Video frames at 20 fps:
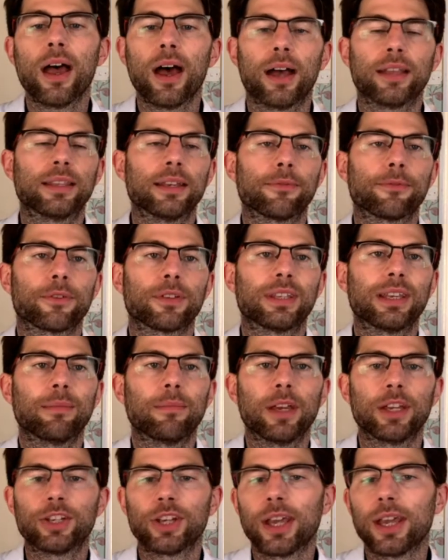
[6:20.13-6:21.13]
A Different
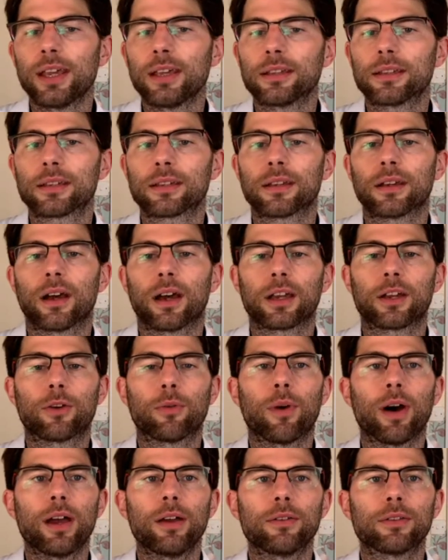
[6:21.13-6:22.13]
Image is, I
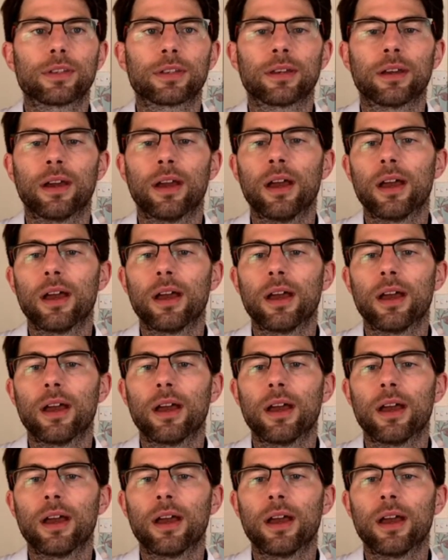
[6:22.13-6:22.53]
quote,